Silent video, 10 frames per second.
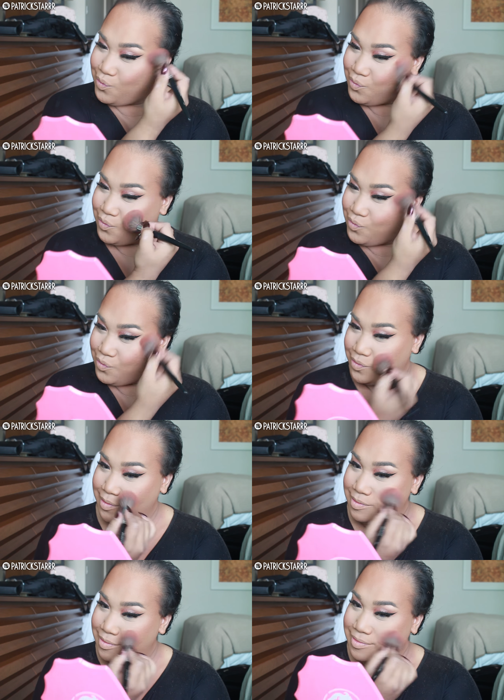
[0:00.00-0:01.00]
pinky
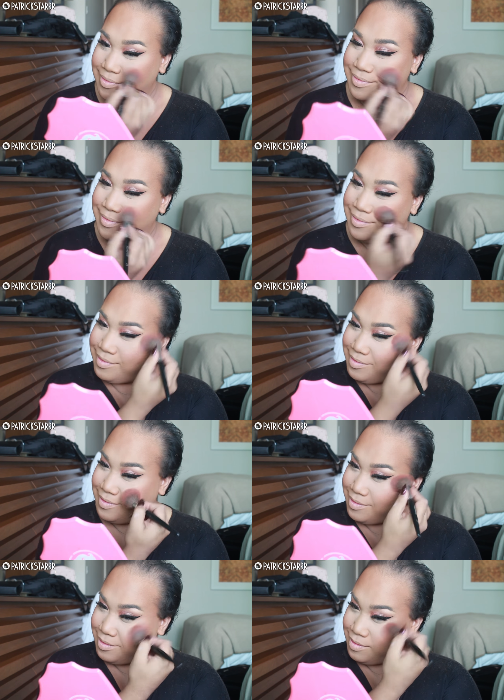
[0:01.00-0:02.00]
rose color
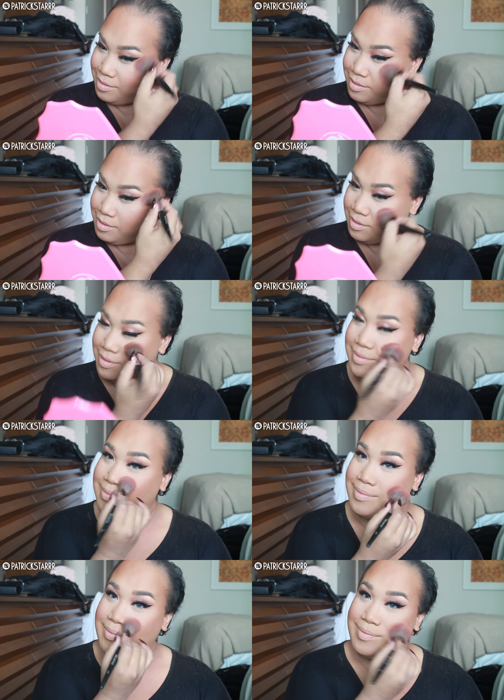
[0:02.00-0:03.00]
because we're going for
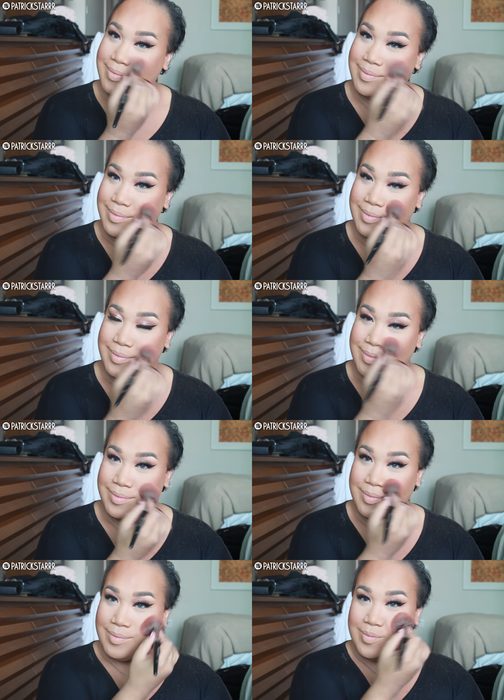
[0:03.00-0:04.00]
soft
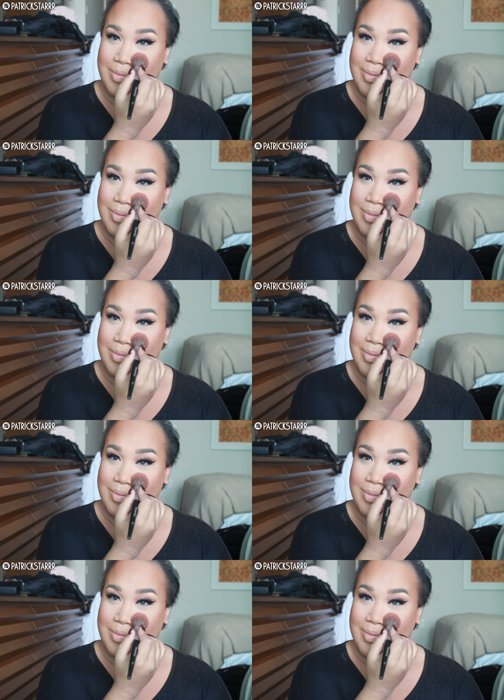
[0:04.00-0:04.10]
lilac